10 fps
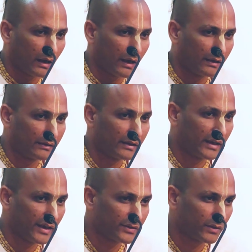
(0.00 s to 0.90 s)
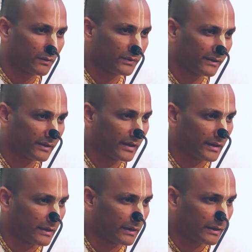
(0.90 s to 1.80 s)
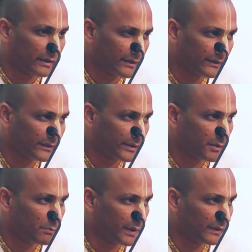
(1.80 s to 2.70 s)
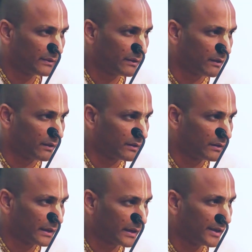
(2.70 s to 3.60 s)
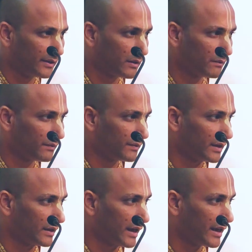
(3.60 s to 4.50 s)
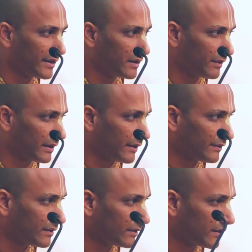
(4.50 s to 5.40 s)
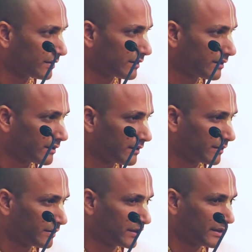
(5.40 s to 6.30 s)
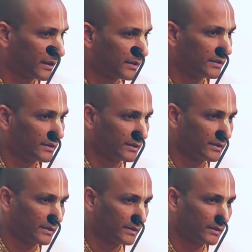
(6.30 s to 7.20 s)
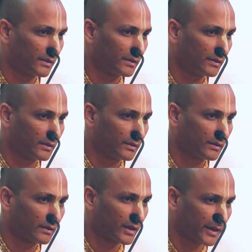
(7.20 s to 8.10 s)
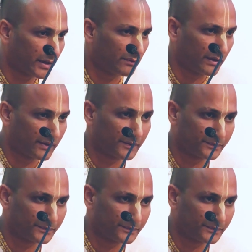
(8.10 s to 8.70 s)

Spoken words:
And the nature of desire is based on the kind of identification that I connect with.